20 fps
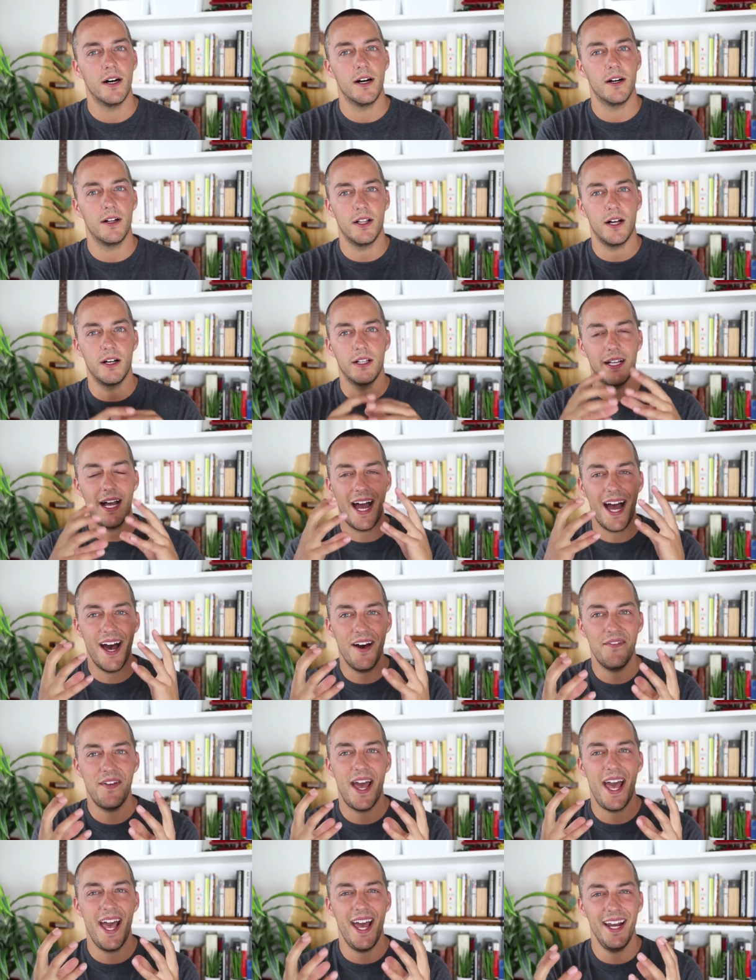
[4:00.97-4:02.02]
I'll
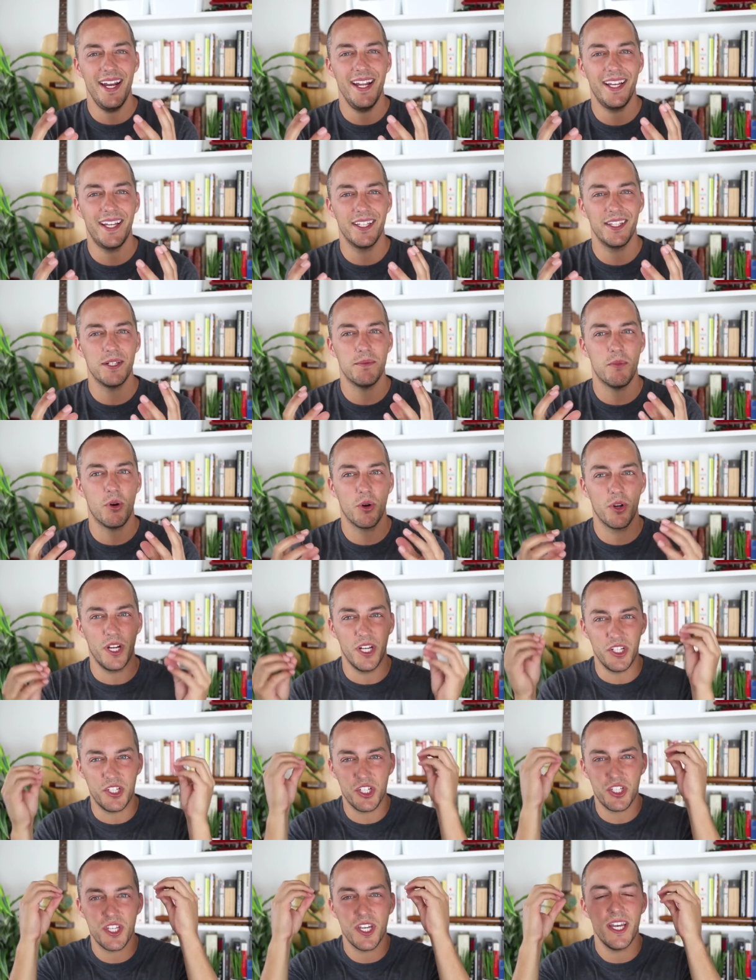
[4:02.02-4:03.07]
have a headache in the
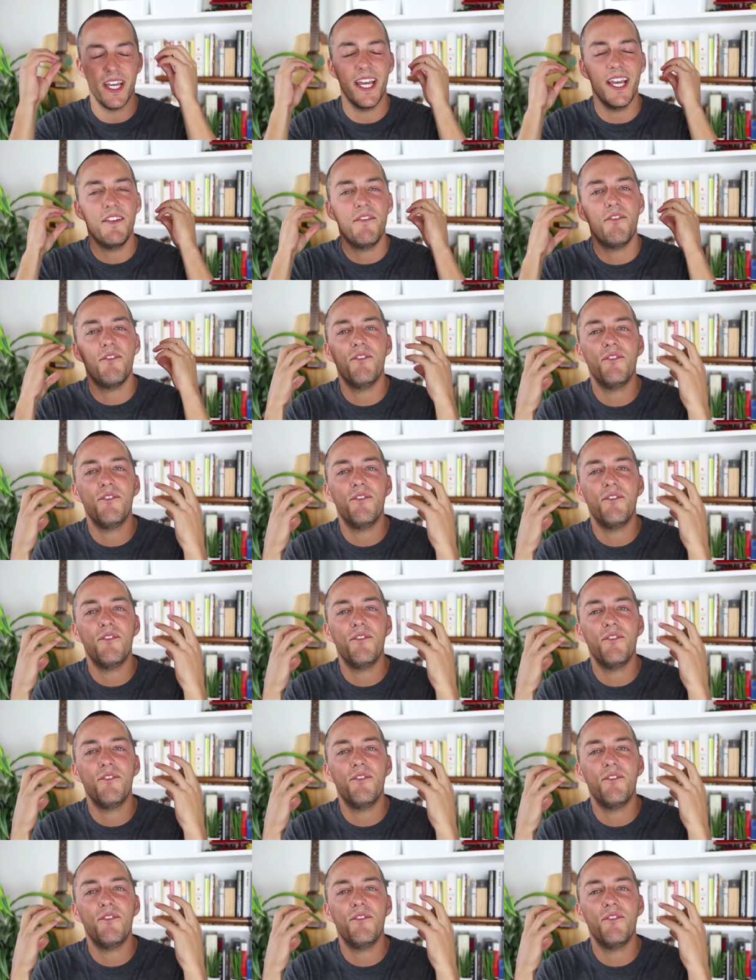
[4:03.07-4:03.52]
morning. Just, it